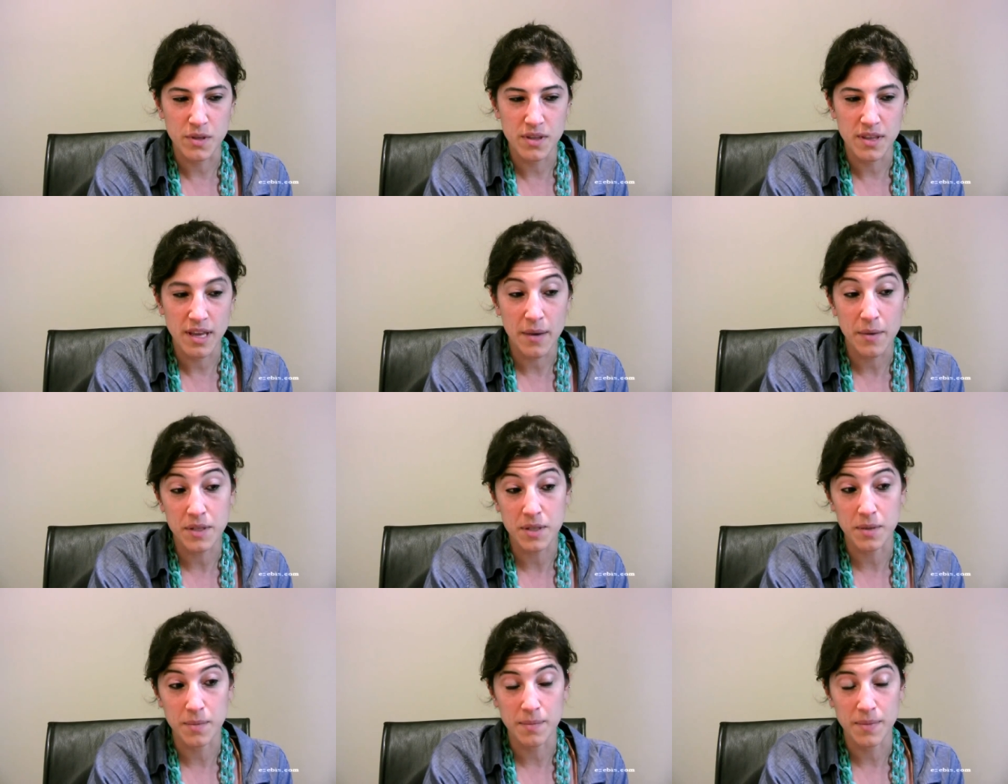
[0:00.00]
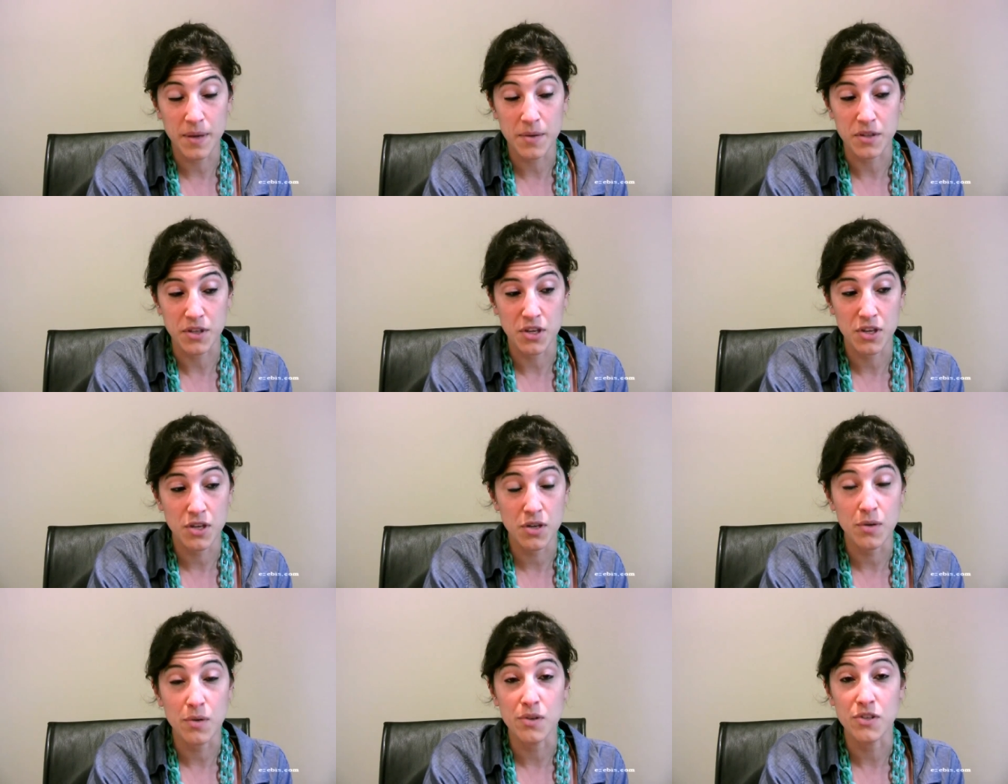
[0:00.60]
that was a
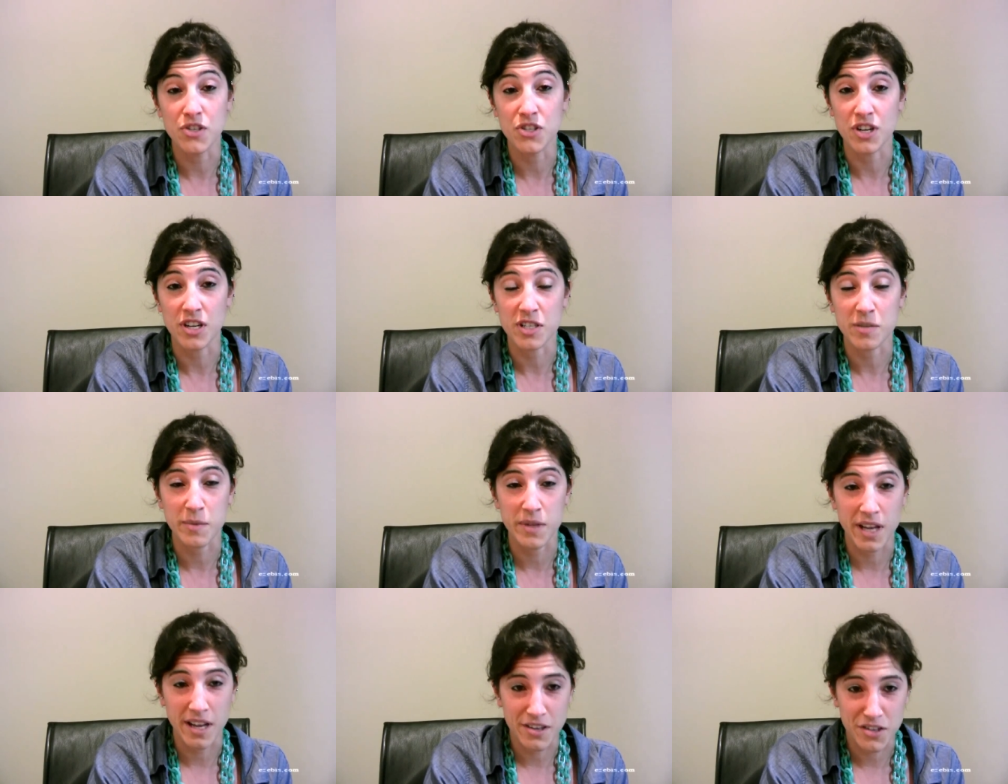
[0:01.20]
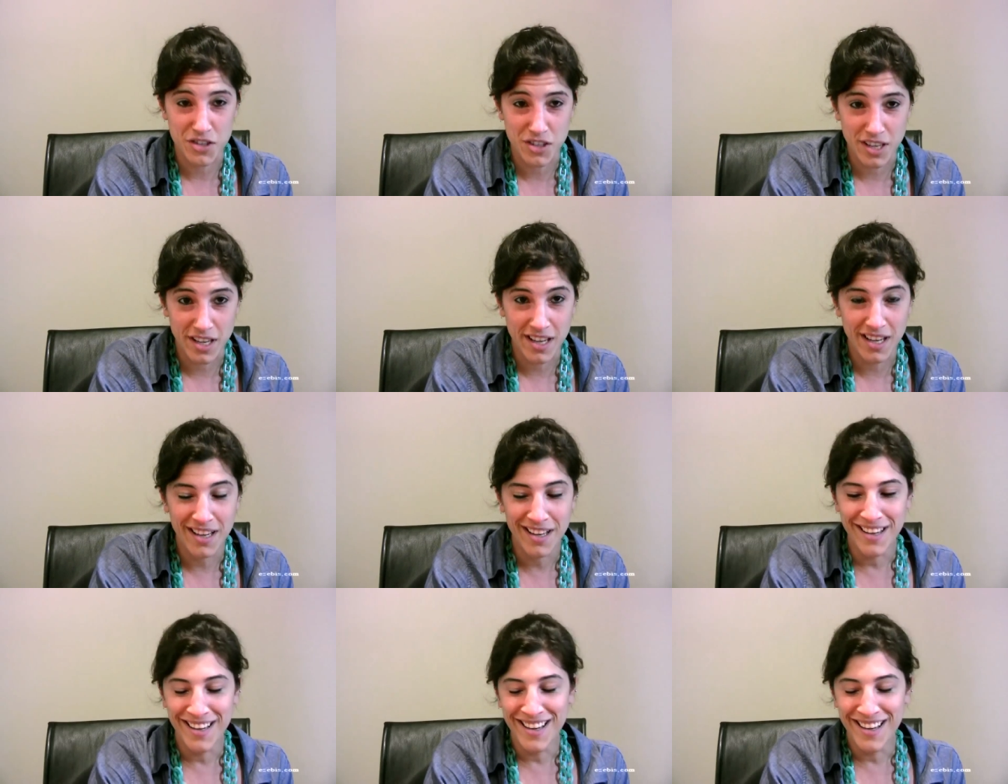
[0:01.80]
huge adjustment actually.